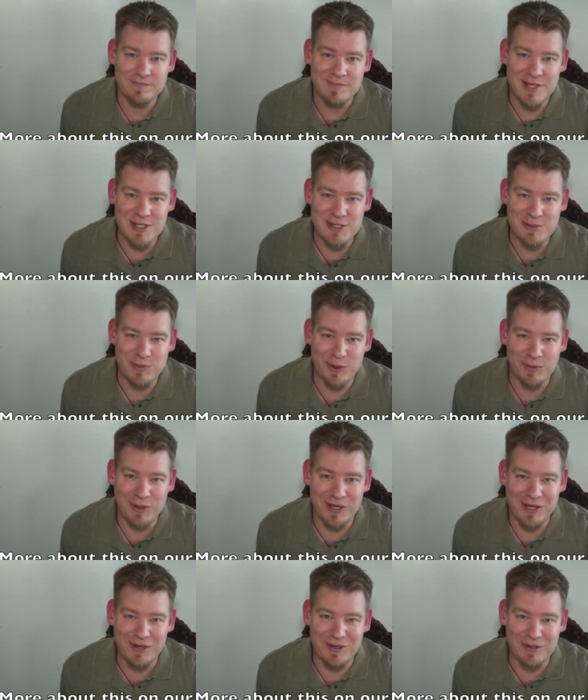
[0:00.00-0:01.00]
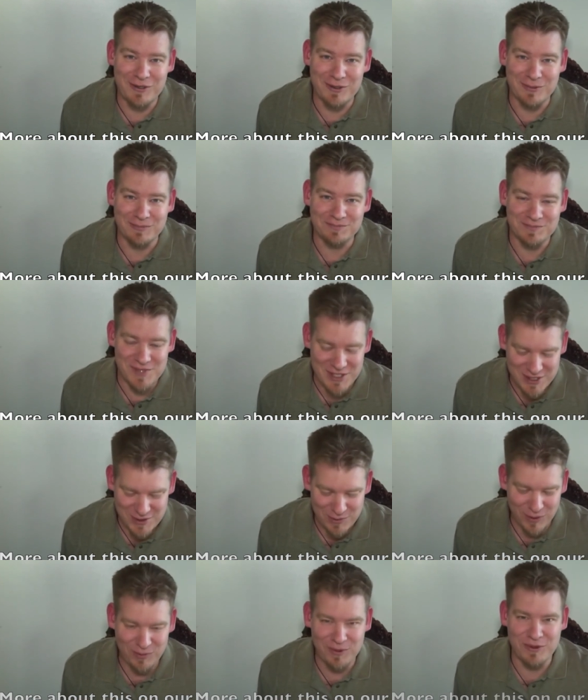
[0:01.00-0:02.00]
This is what we're here to do. This is
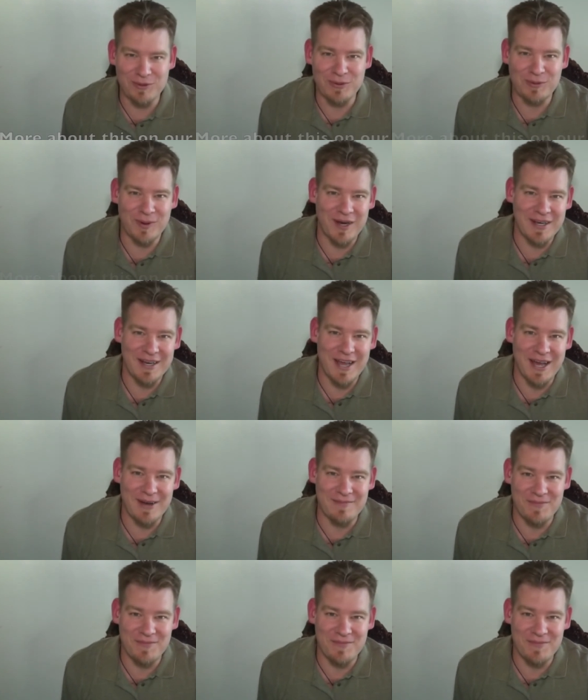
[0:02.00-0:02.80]
what we're doing right now.